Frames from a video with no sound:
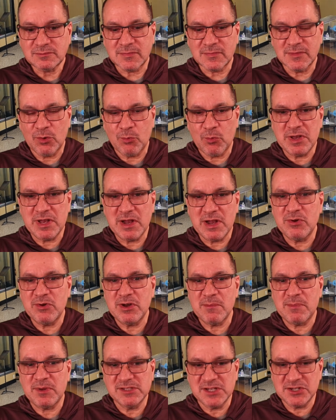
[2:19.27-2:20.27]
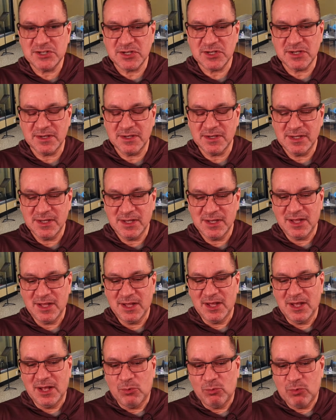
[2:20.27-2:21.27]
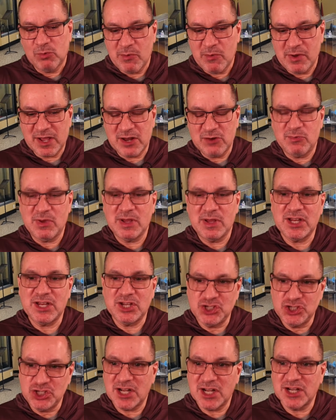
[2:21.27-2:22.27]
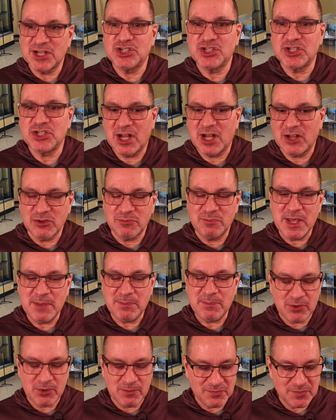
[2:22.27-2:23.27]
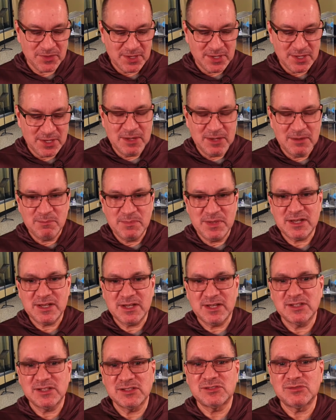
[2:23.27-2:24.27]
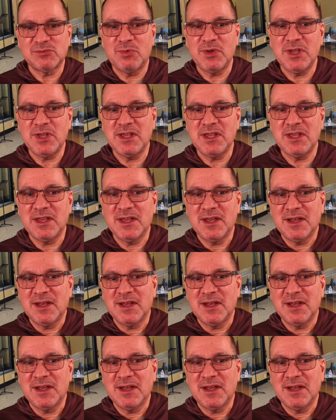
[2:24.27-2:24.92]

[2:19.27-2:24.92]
we're never in a position where we can really judge other people, because we